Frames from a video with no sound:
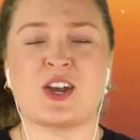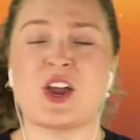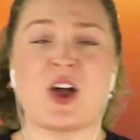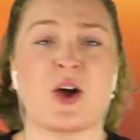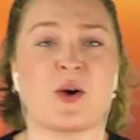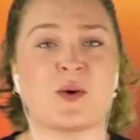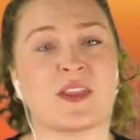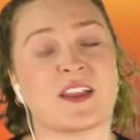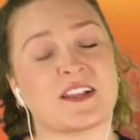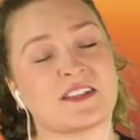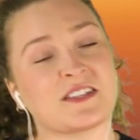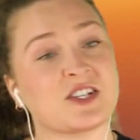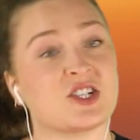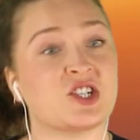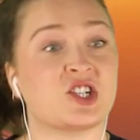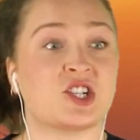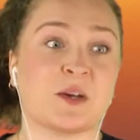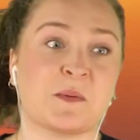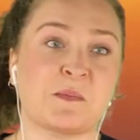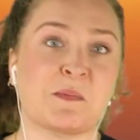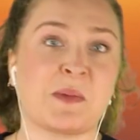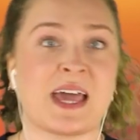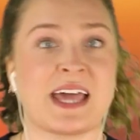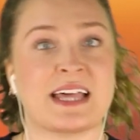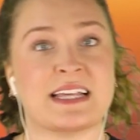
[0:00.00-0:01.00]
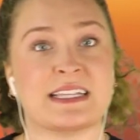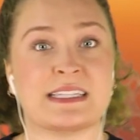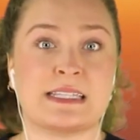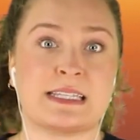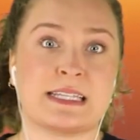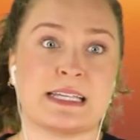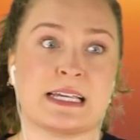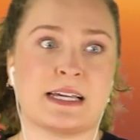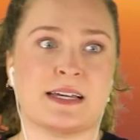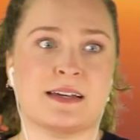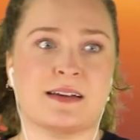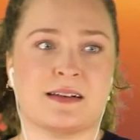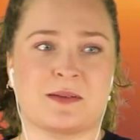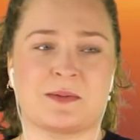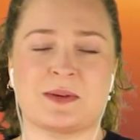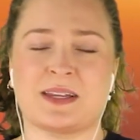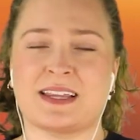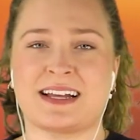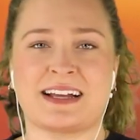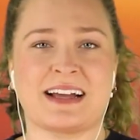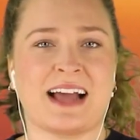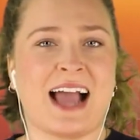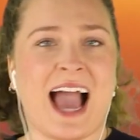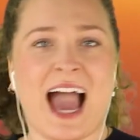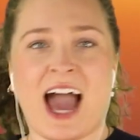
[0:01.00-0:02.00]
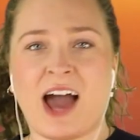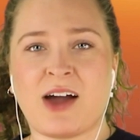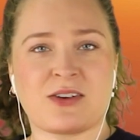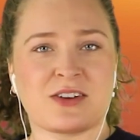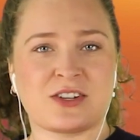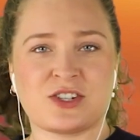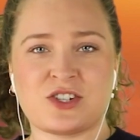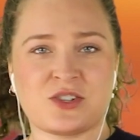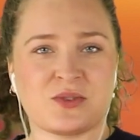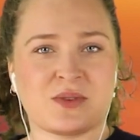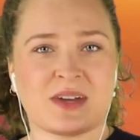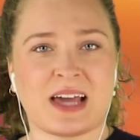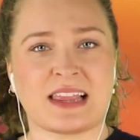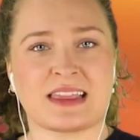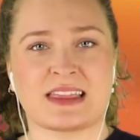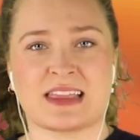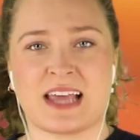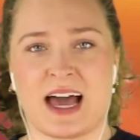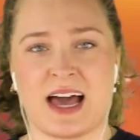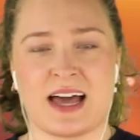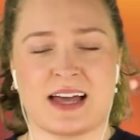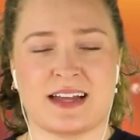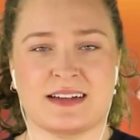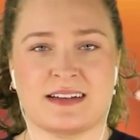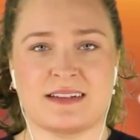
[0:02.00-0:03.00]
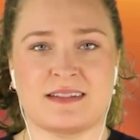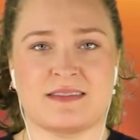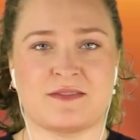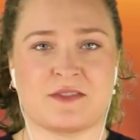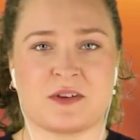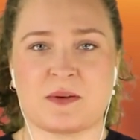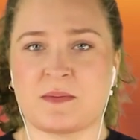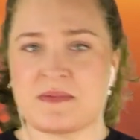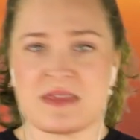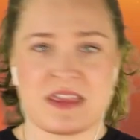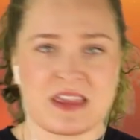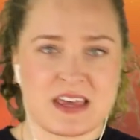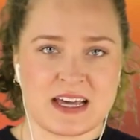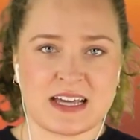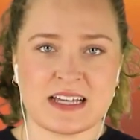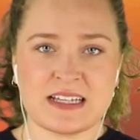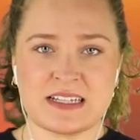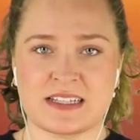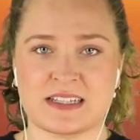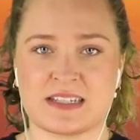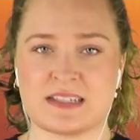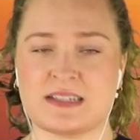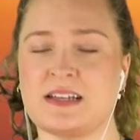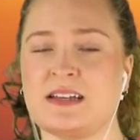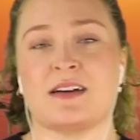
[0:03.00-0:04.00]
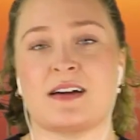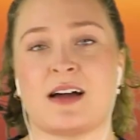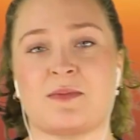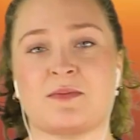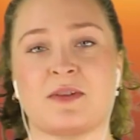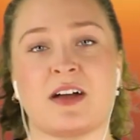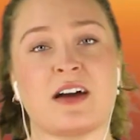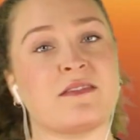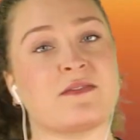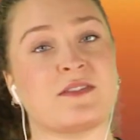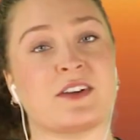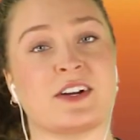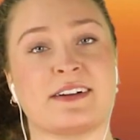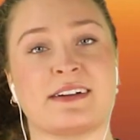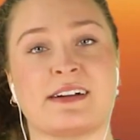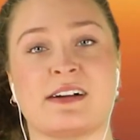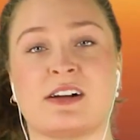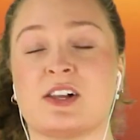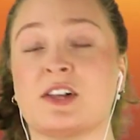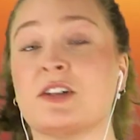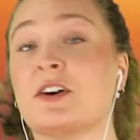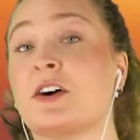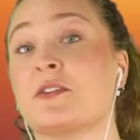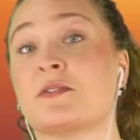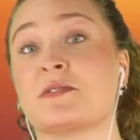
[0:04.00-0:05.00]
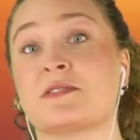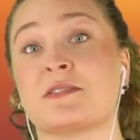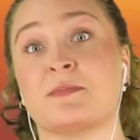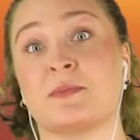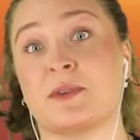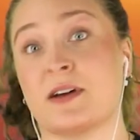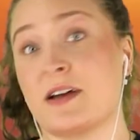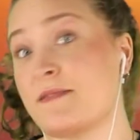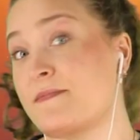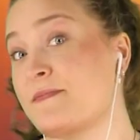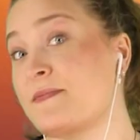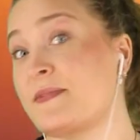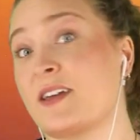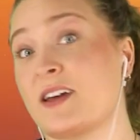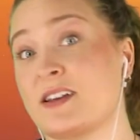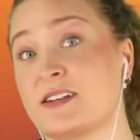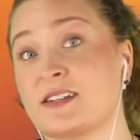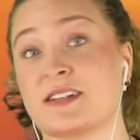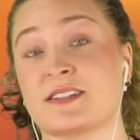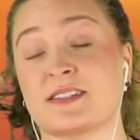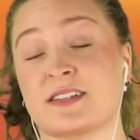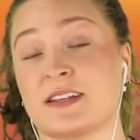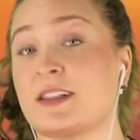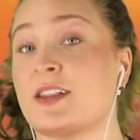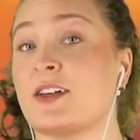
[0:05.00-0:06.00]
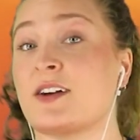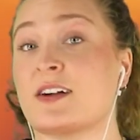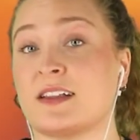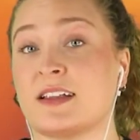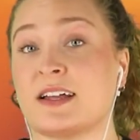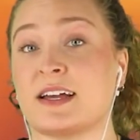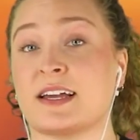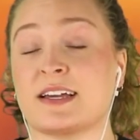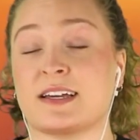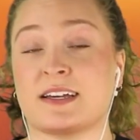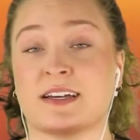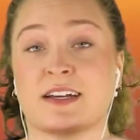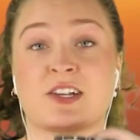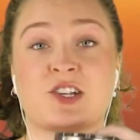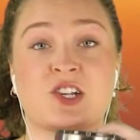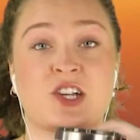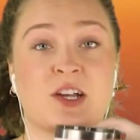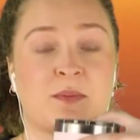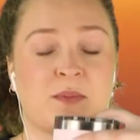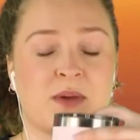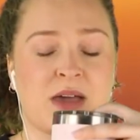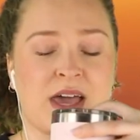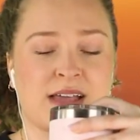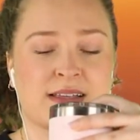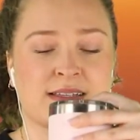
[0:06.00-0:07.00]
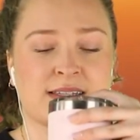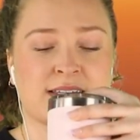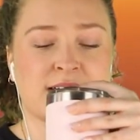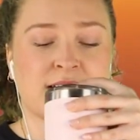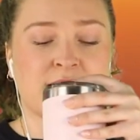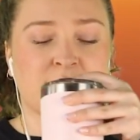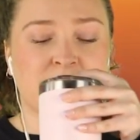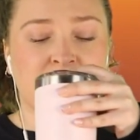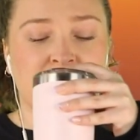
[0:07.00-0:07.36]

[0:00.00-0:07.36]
no, that's a chimpanzee. I'll be like, how did you get that? From this, I'm not very close, but that doesn't look like a chimpanzee to